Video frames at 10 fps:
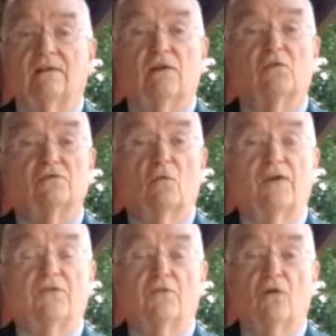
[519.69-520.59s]
It
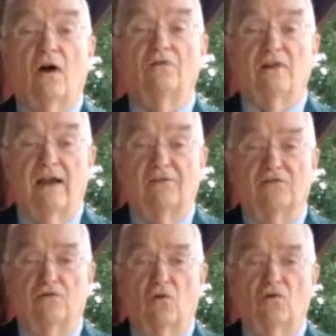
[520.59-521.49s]
went through
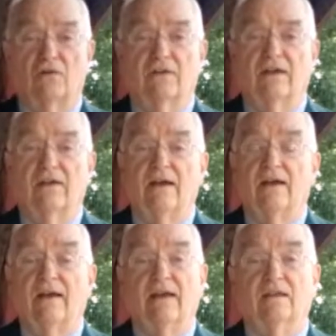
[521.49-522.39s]
unconstitutionally,
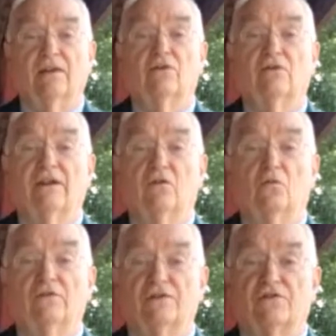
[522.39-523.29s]
and literally
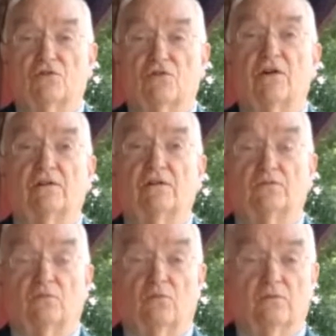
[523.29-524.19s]
it will destroy
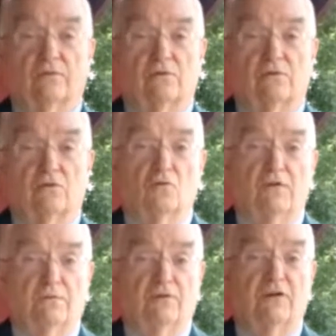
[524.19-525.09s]
the third
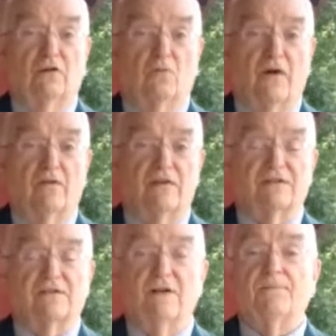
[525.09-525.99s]
political
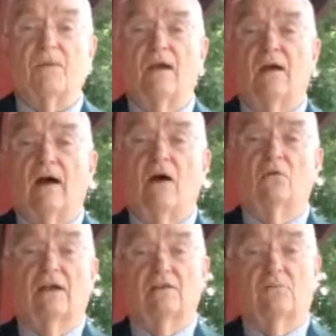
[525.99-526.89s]
parties. I
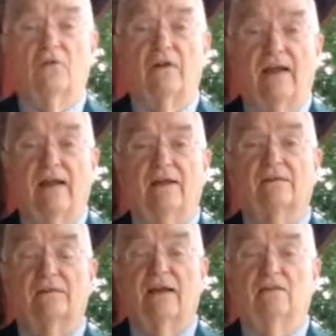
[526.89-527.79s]
would like to put an
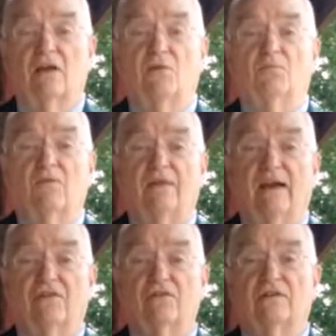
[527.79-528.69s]
end to that type of
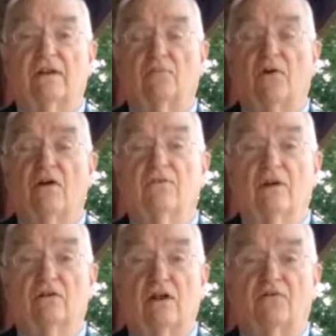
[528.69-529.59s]
action on a part
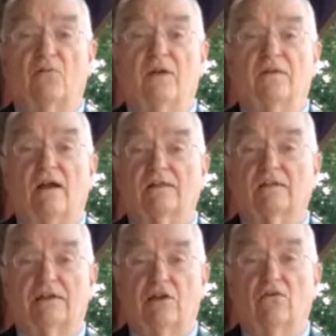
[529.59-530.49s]
of our government,
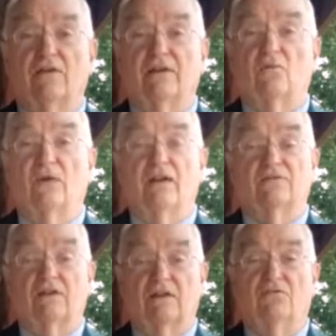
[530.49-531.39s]
the tyranny that we
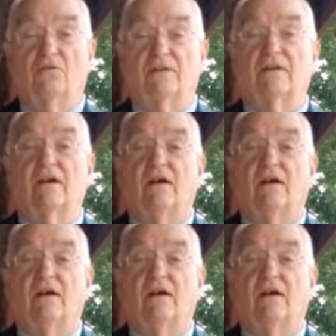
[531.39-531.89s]
have to live with.